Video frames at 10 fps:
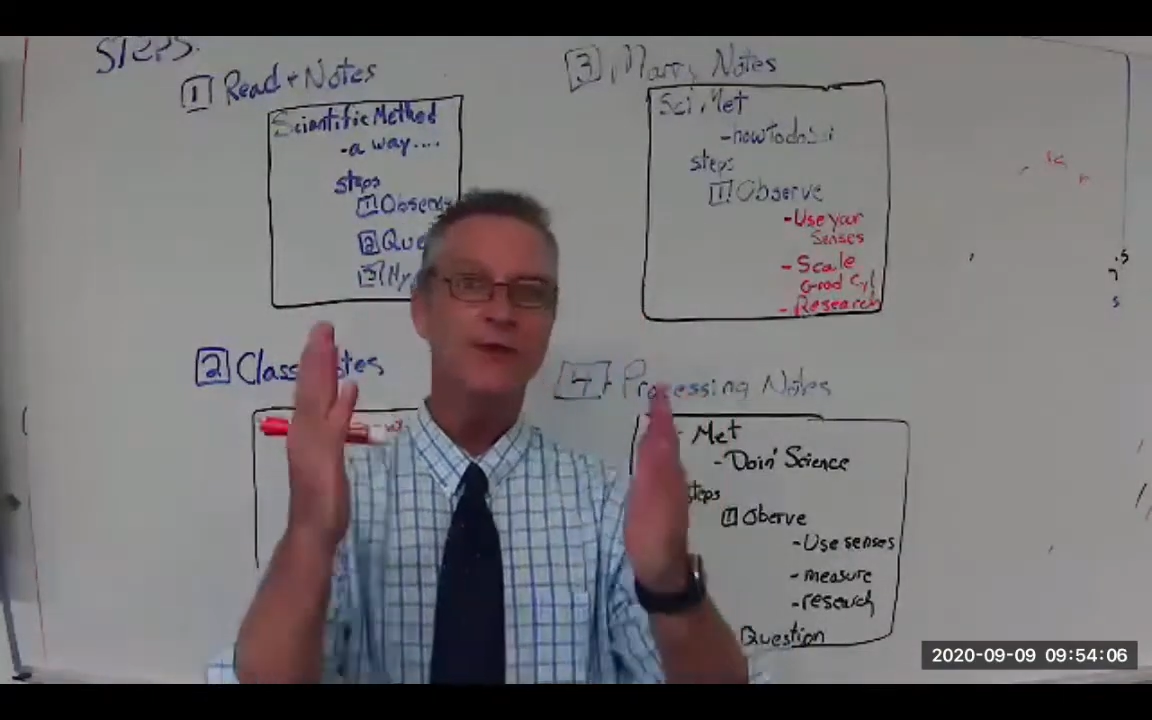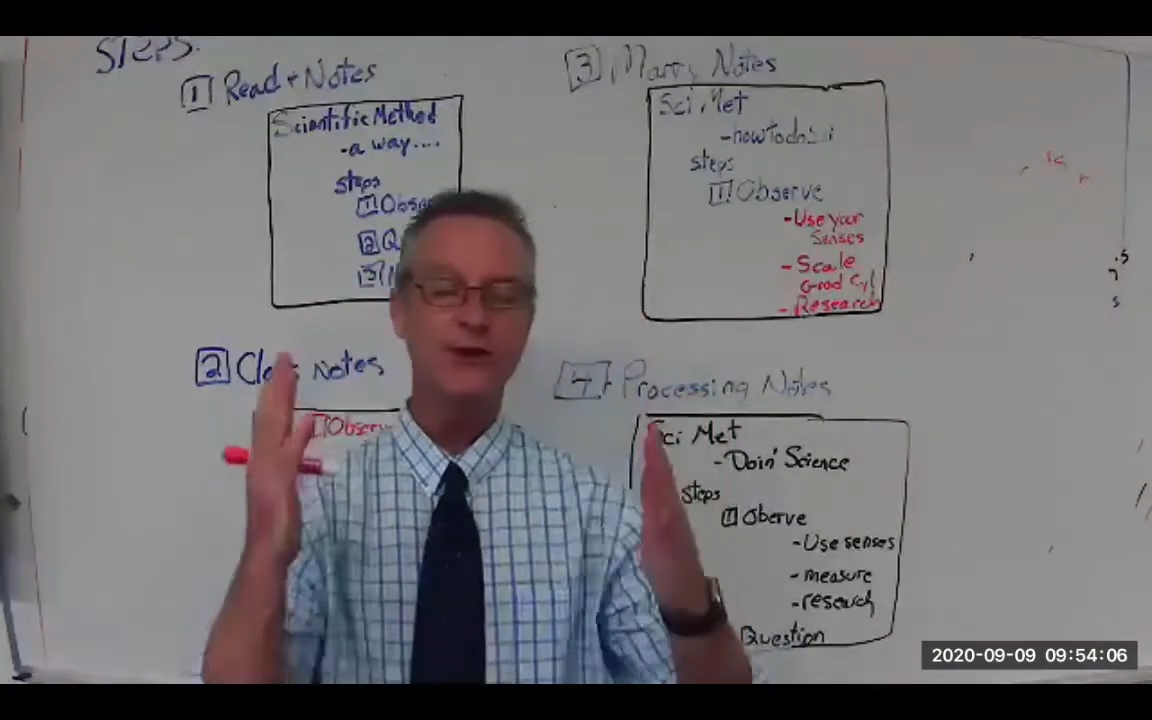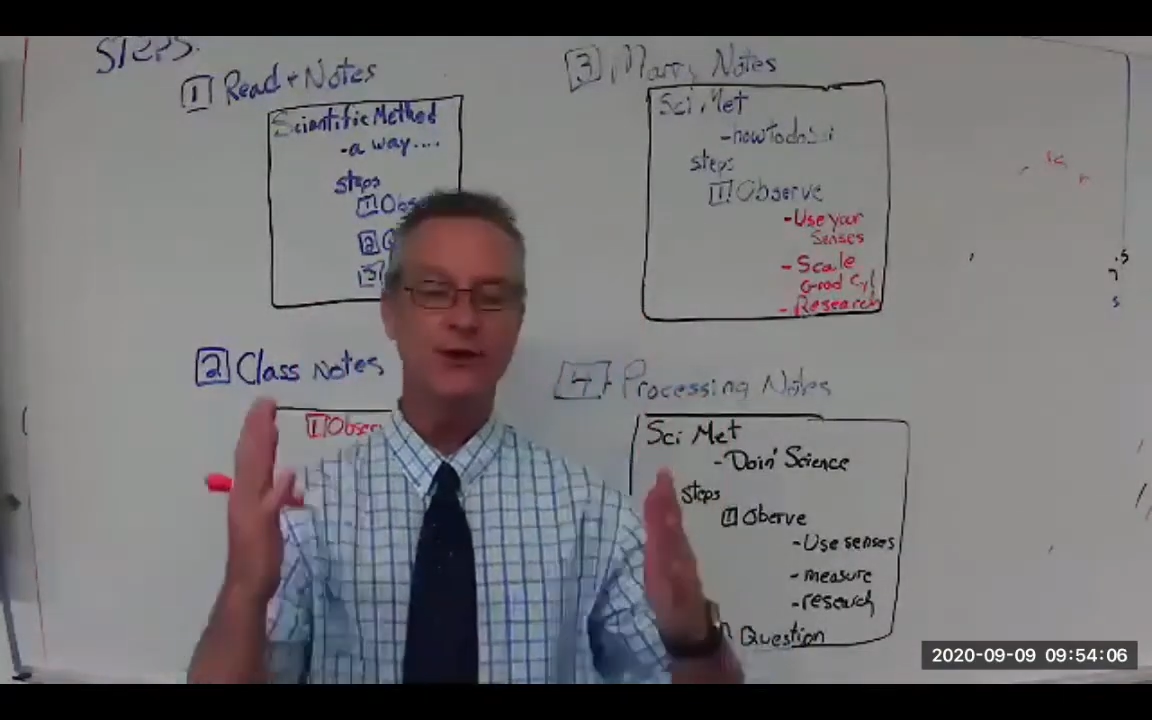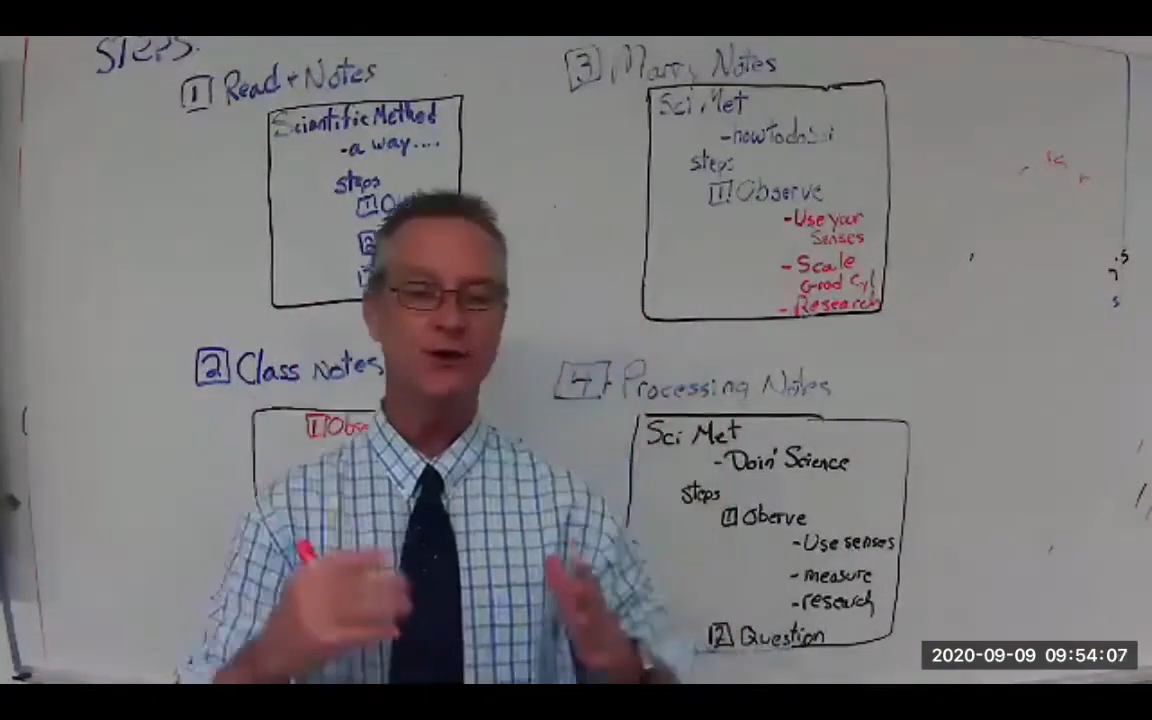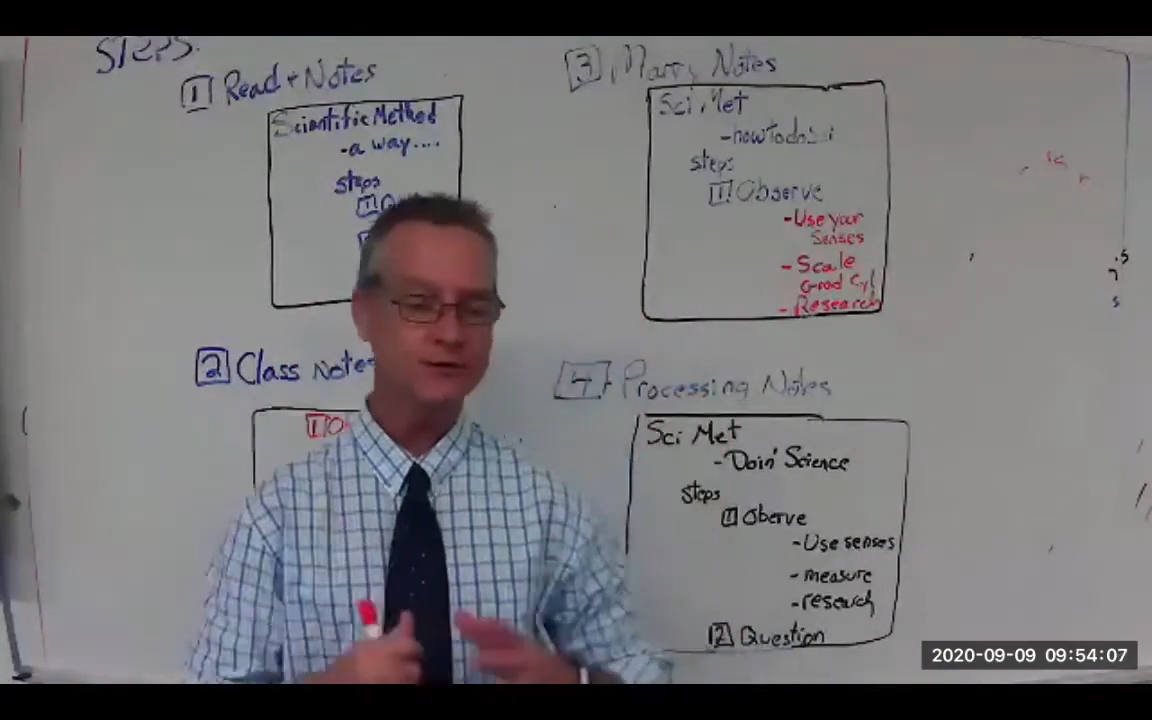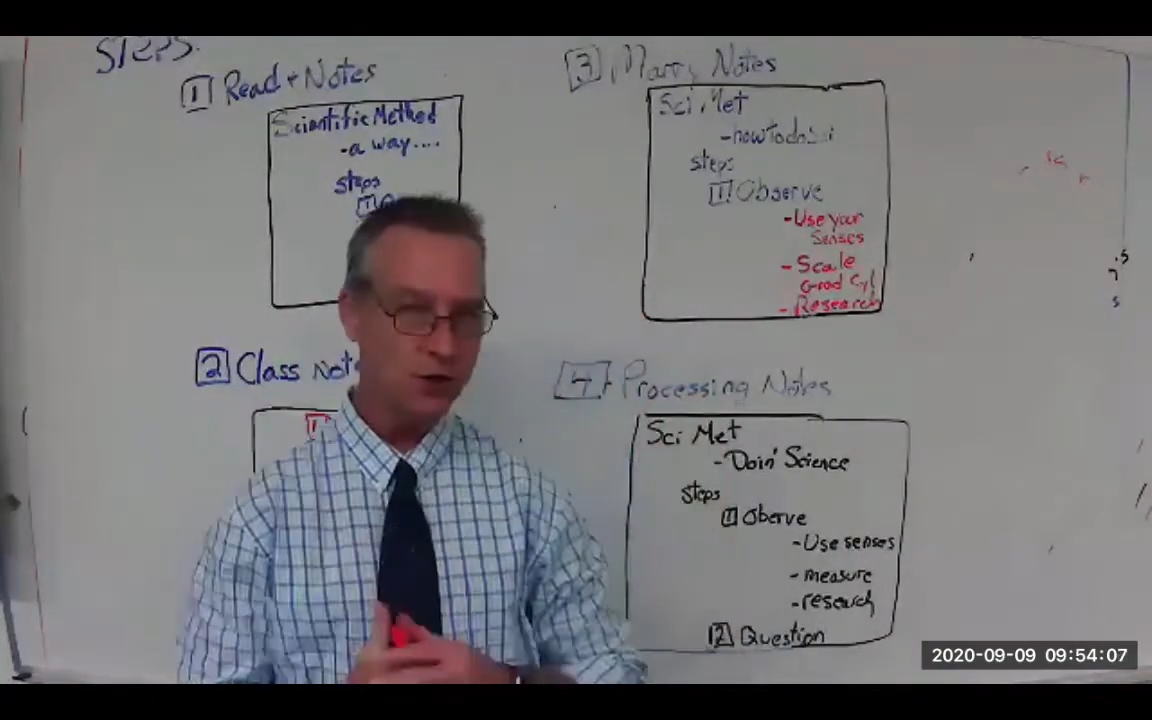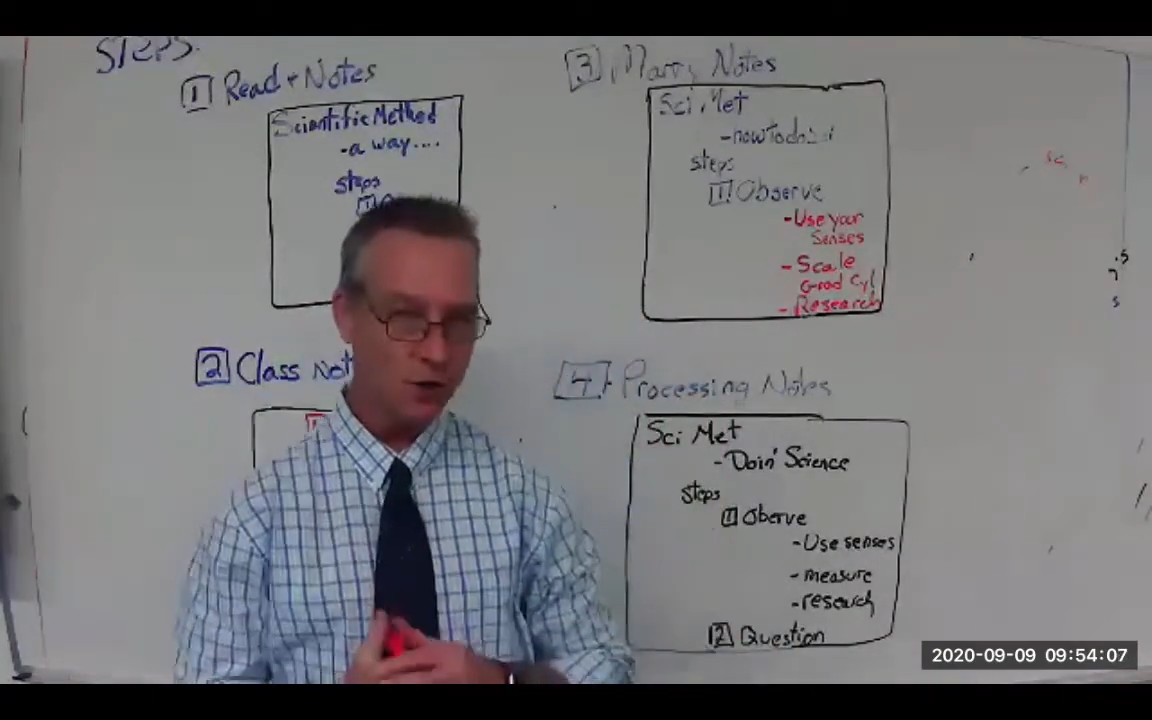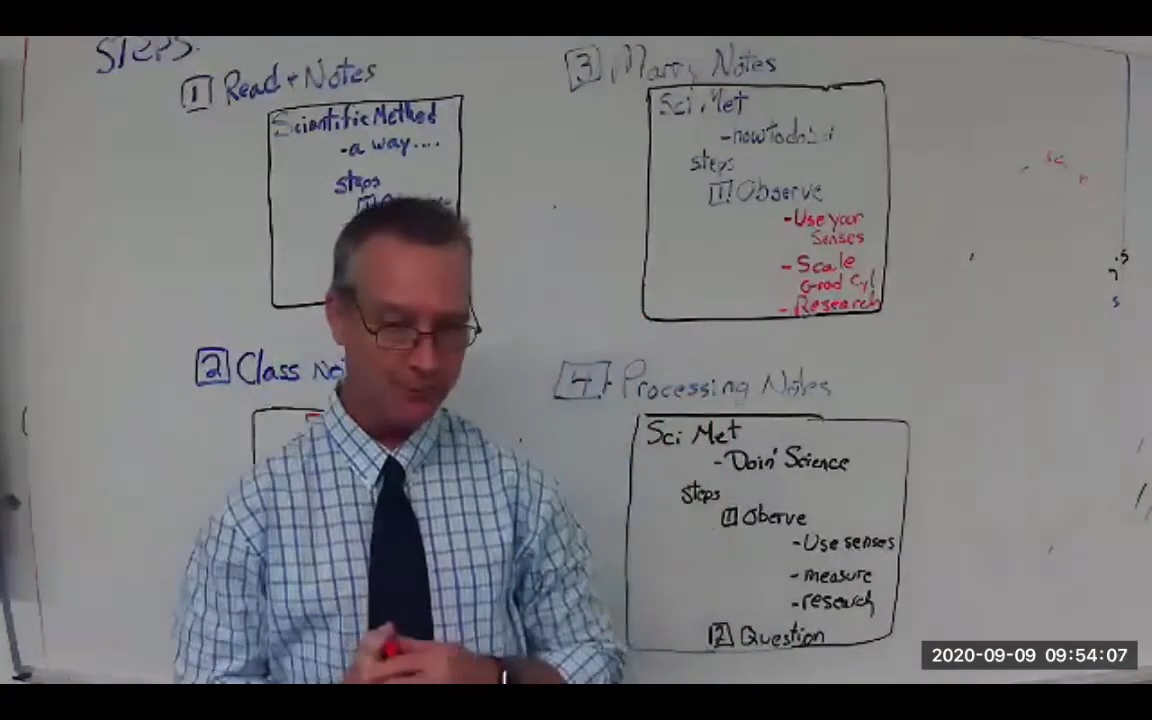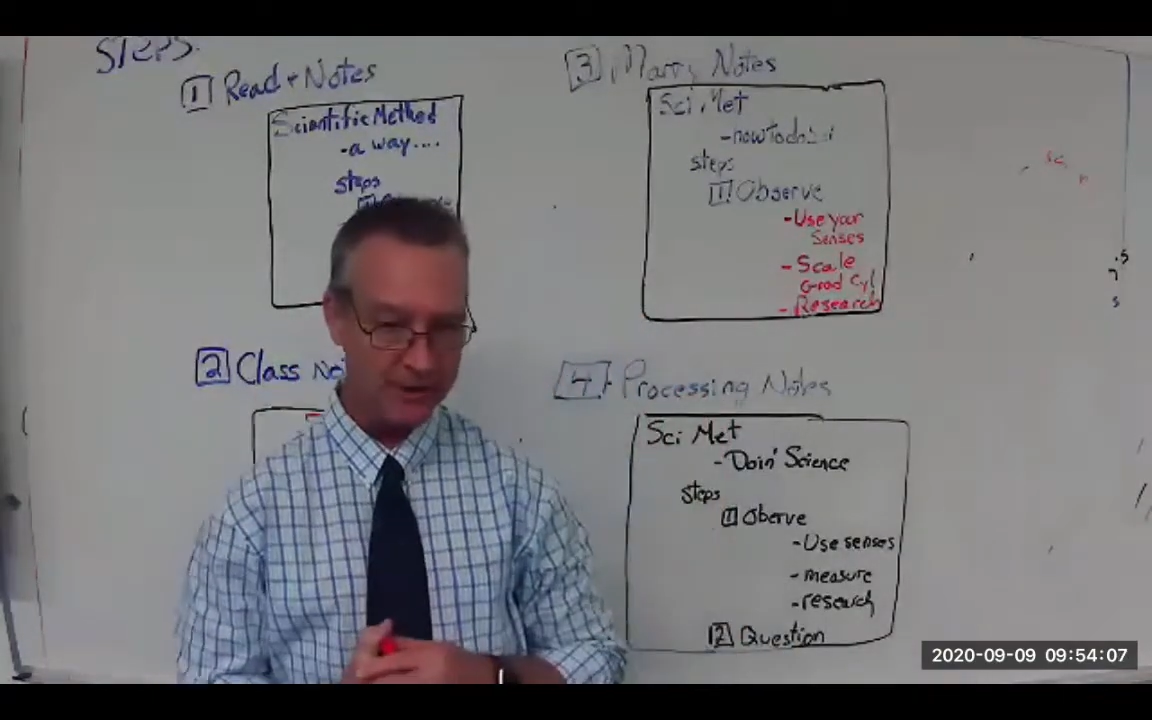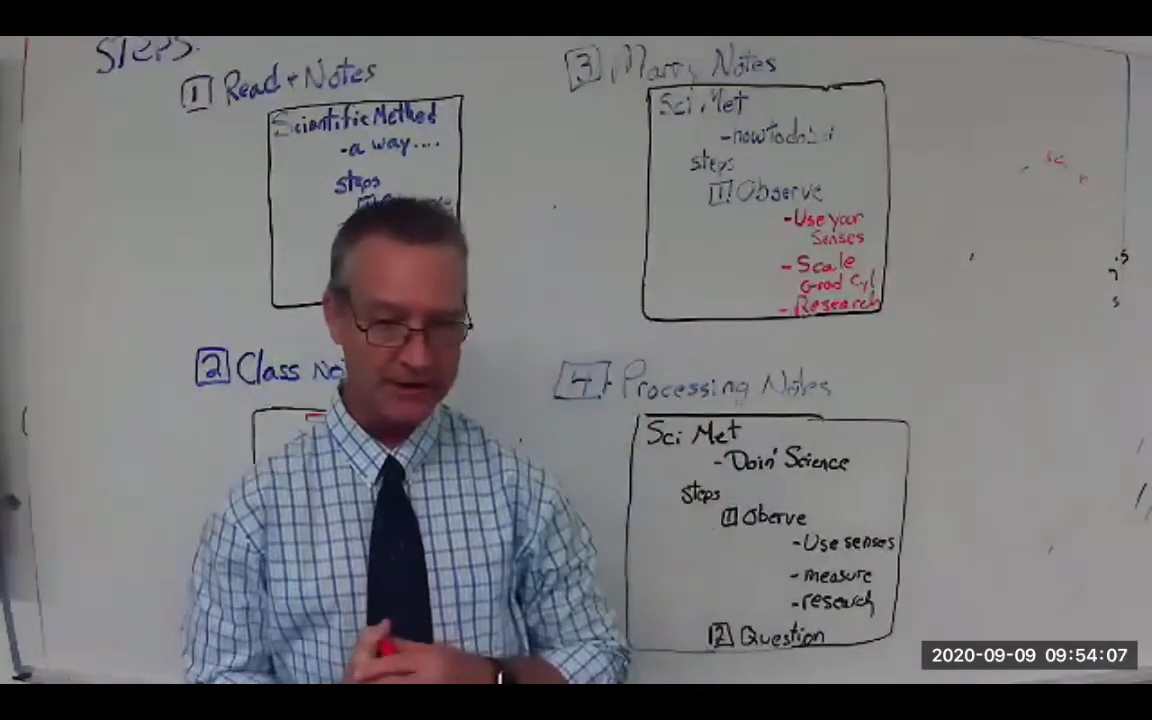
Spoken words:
the notes open.